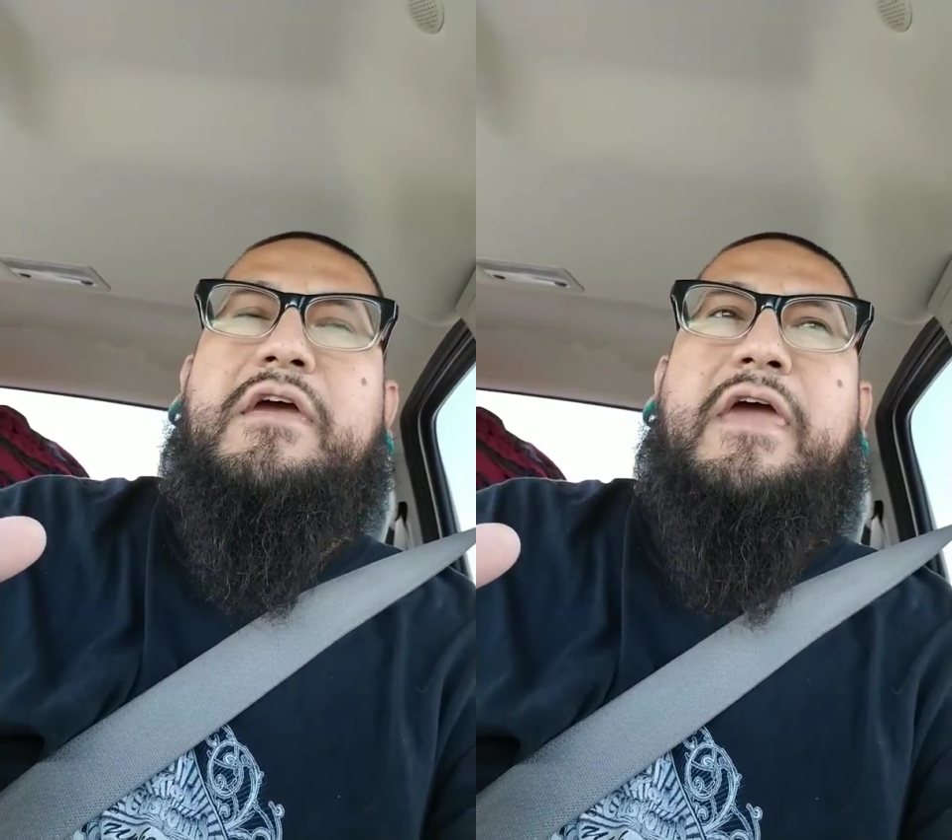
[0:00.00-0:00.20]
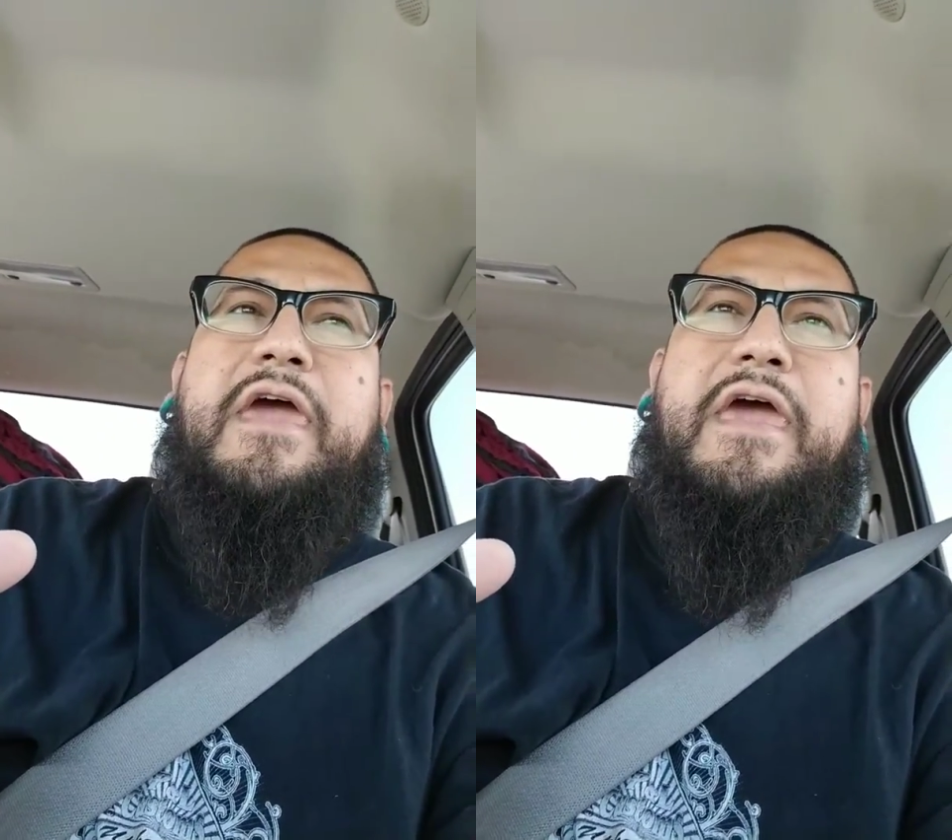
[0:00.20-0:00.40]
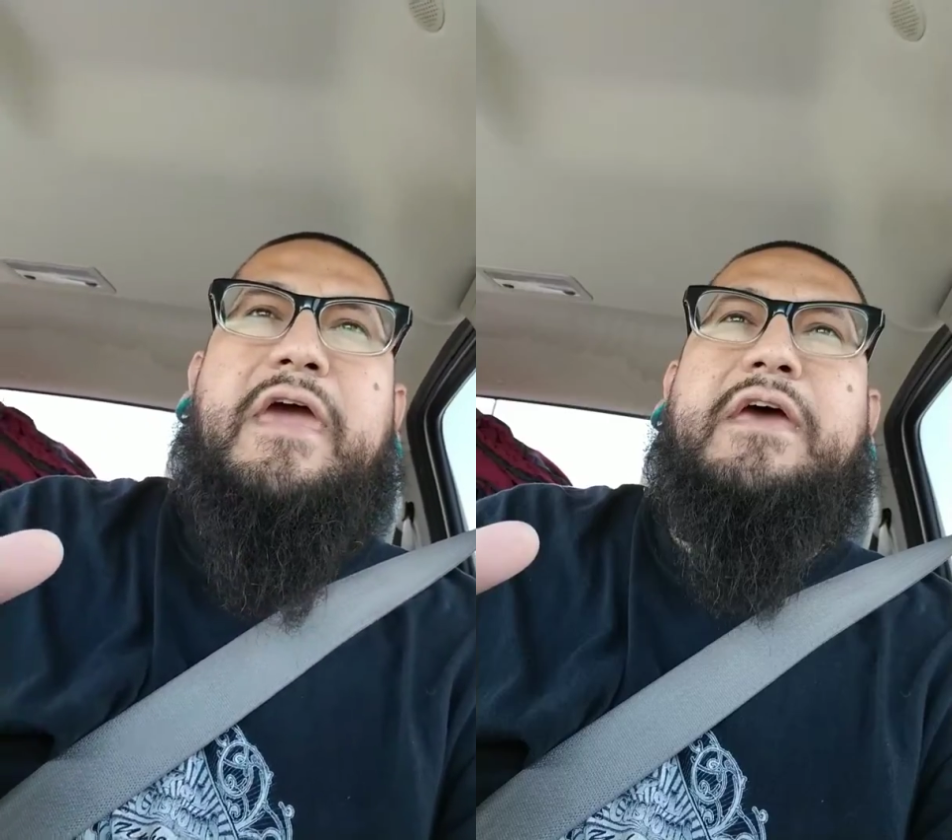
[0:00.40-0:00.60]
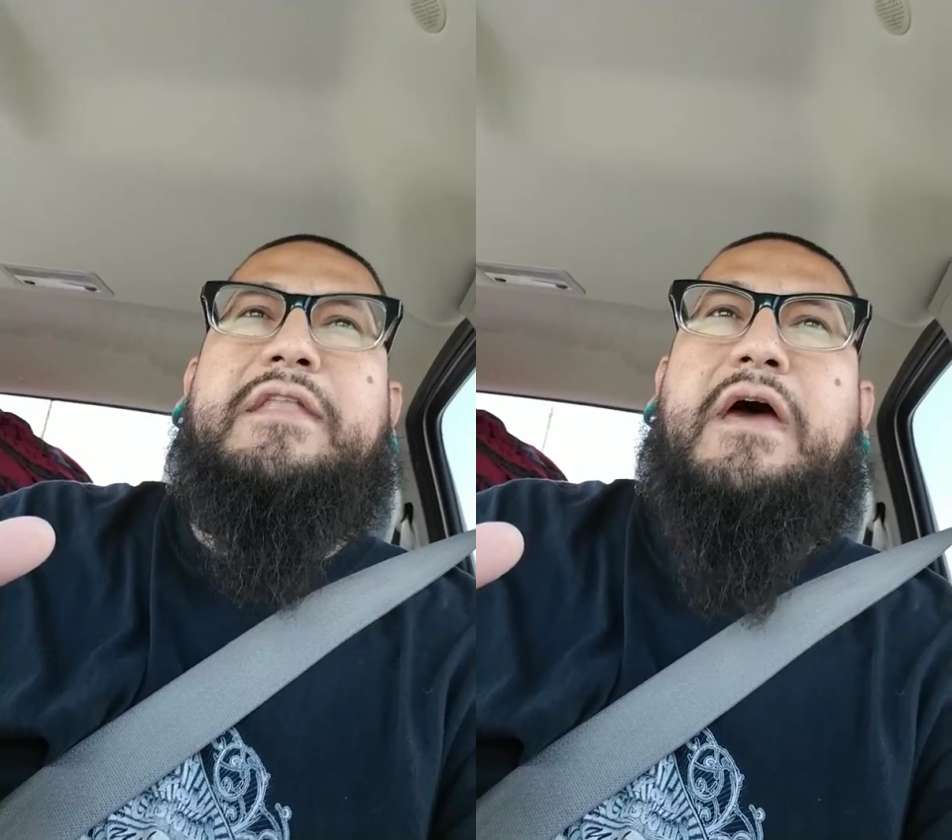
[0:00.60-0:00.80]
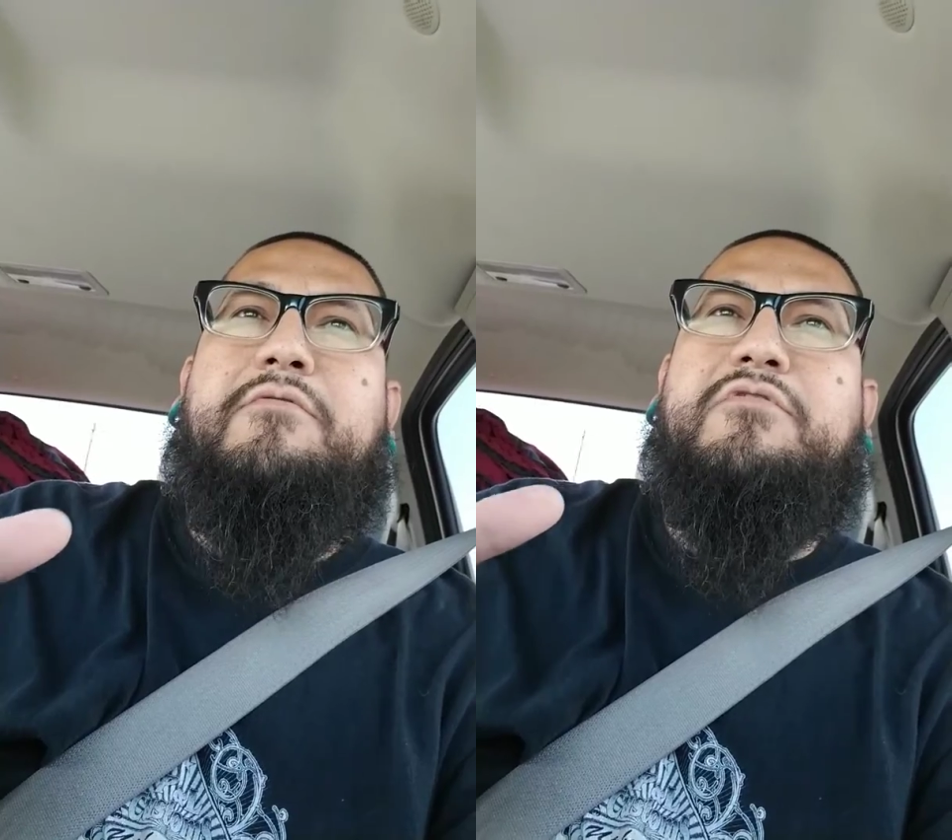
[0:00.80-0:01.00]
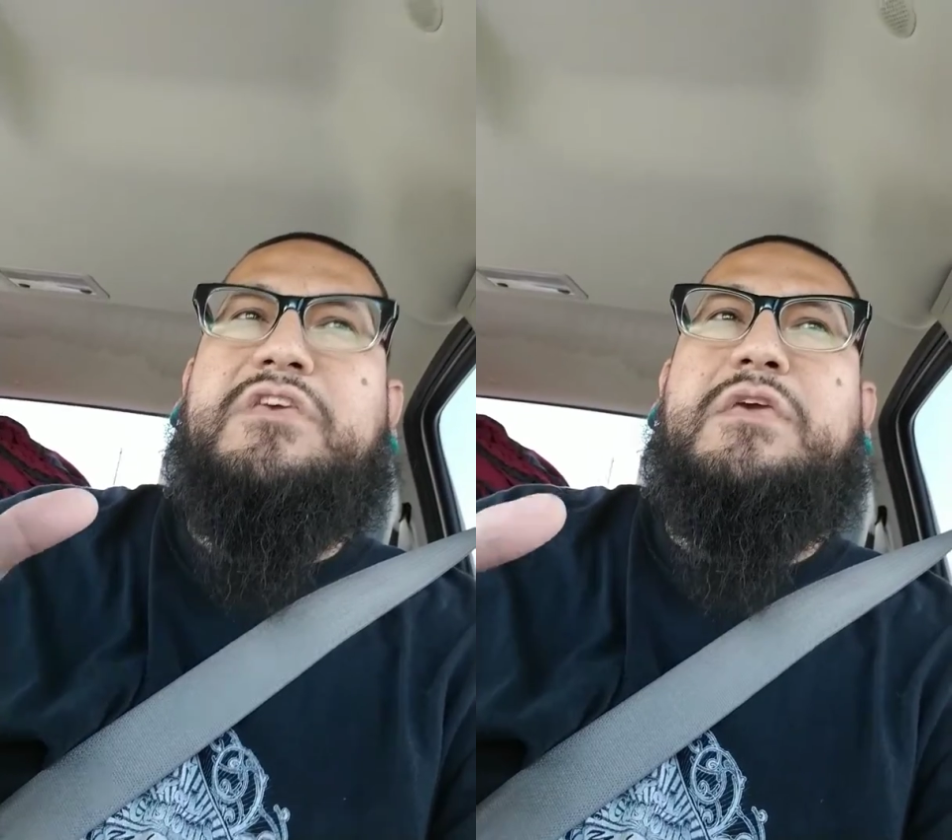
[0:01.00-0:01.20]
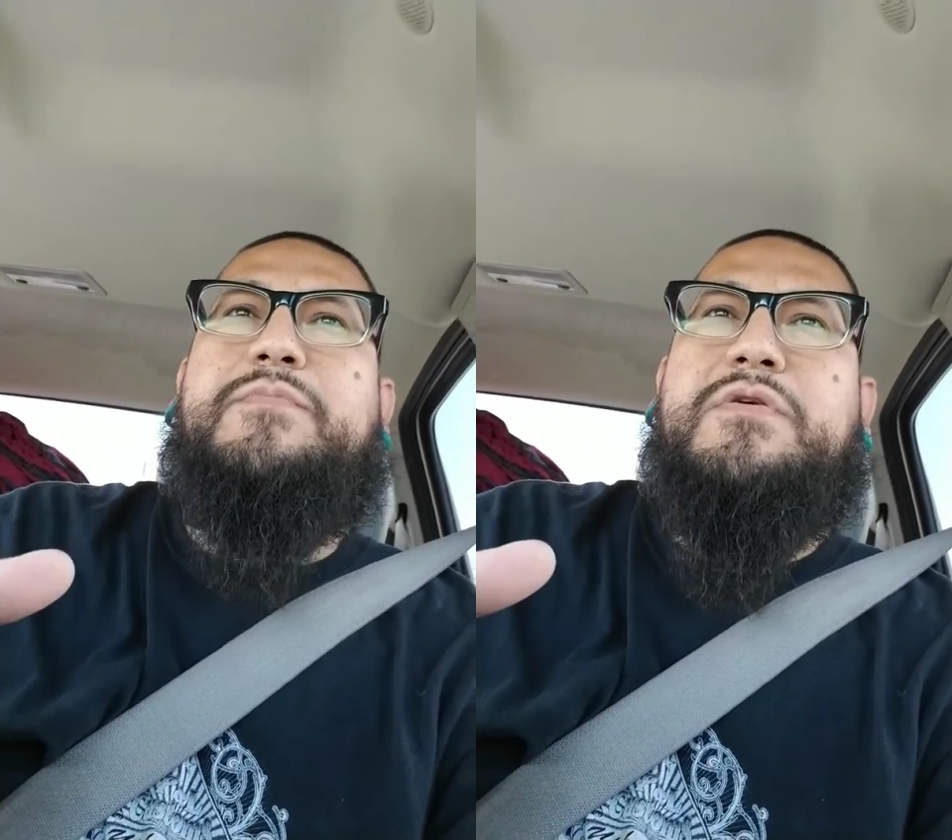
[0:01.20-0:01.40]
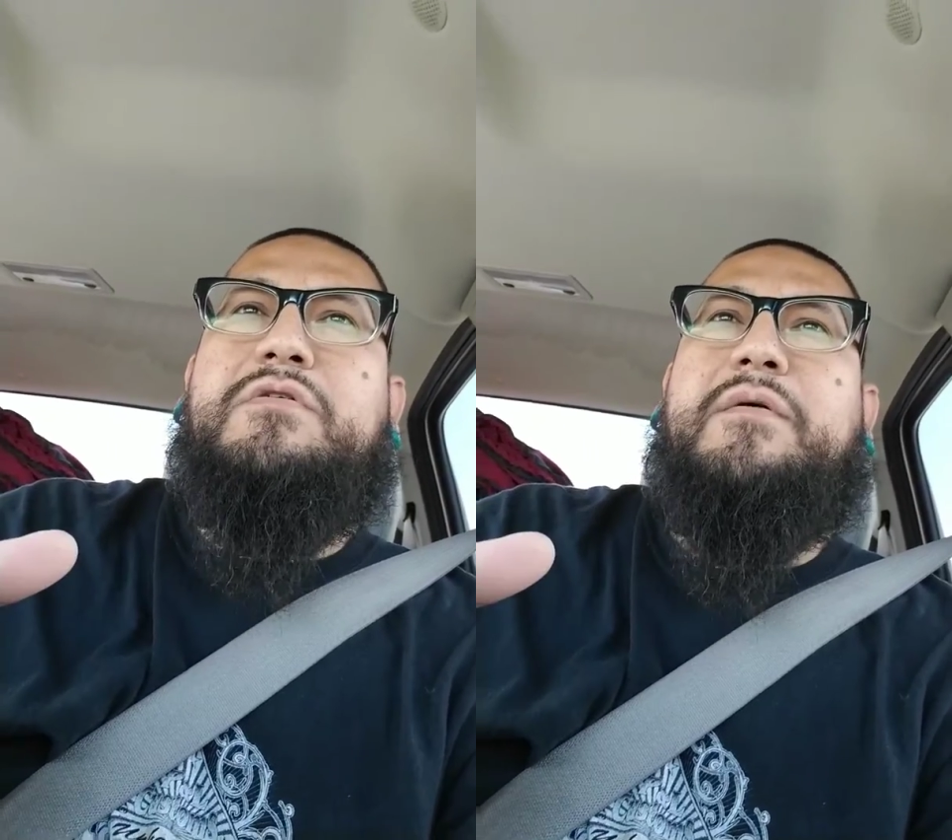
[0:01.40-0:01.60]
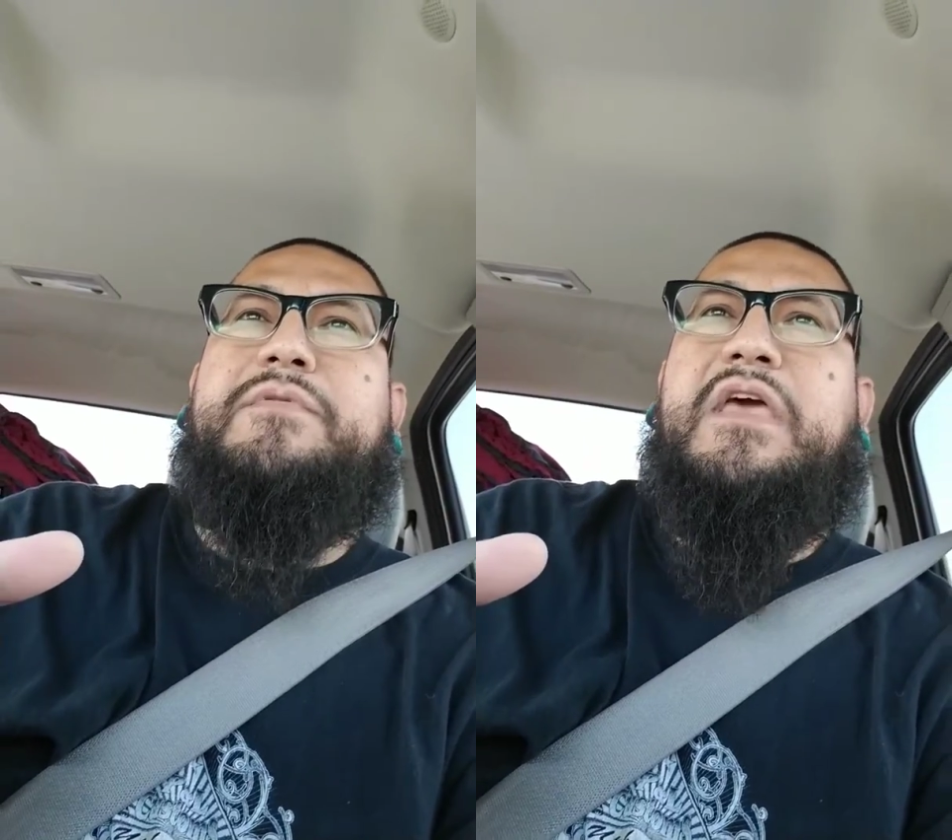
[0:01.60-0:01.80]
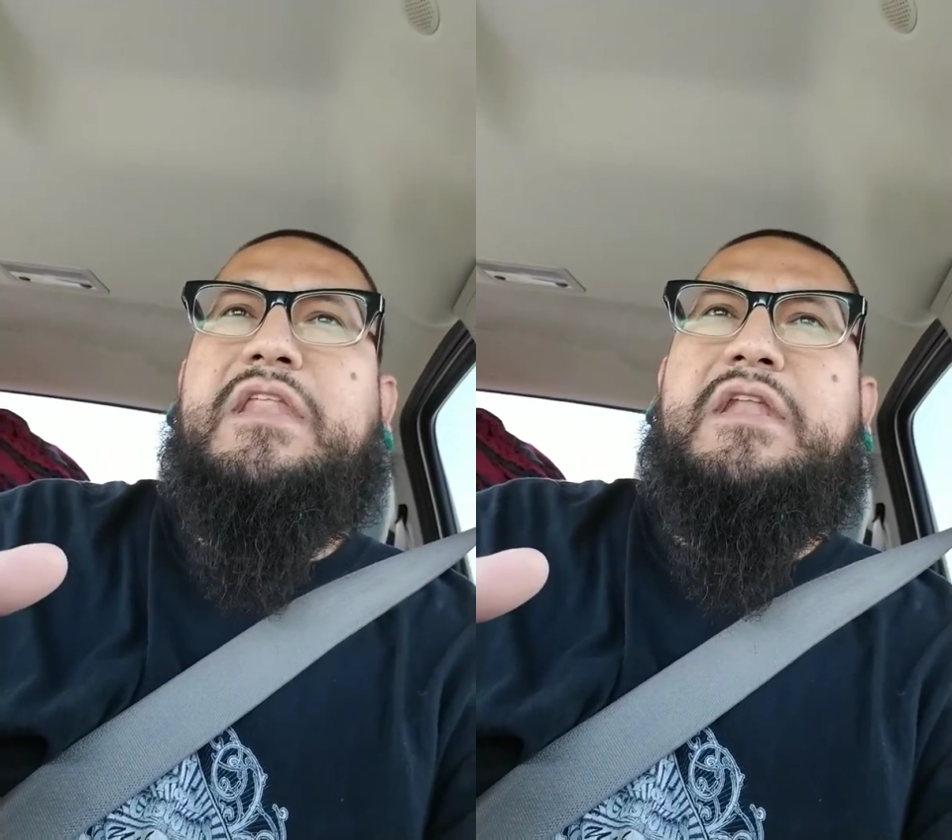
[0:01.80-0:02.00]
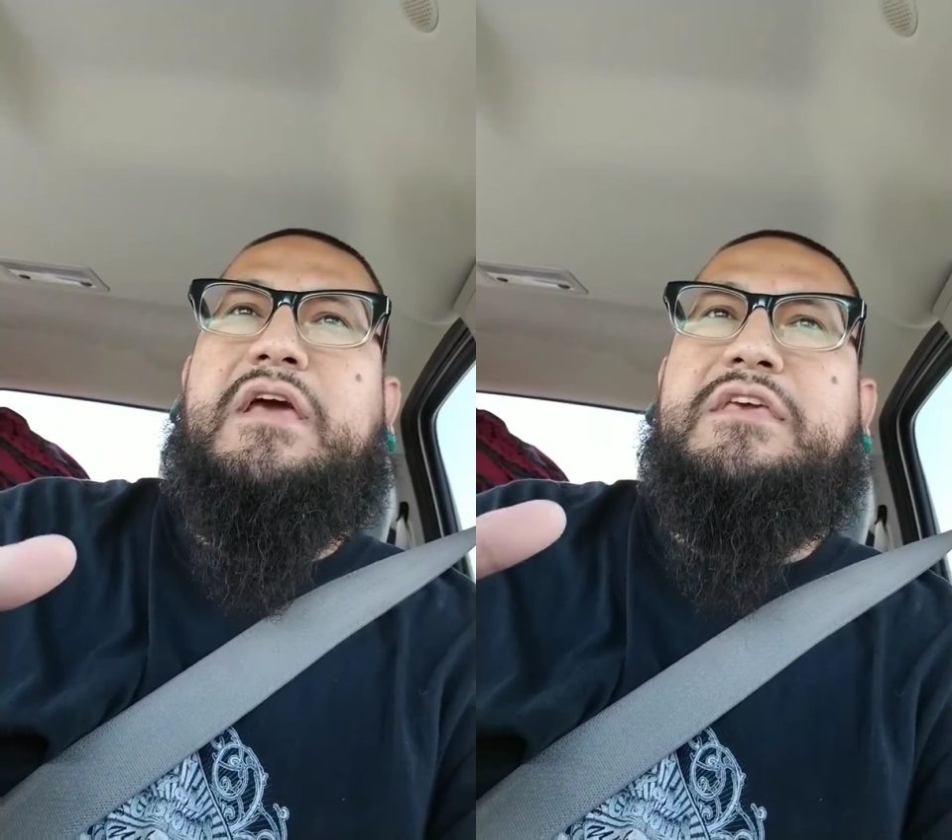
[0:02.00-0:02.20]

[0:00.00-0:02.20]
and I will keep you updated and I